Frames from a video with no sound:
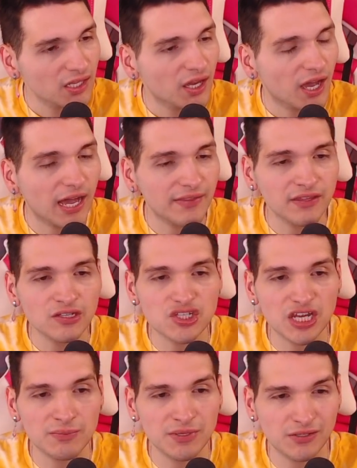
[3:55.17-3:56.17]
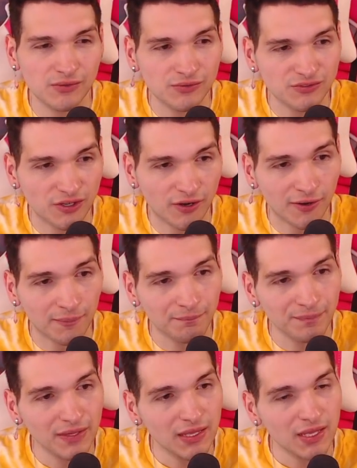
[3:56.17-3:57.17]
I think Jamie used her.
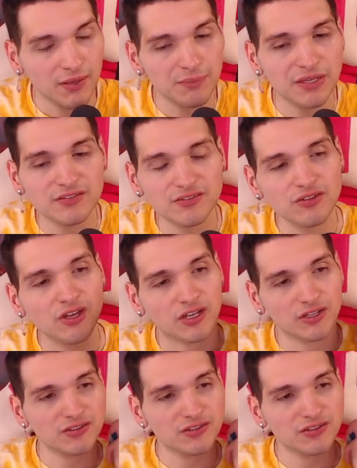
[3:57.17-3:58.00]
Because look,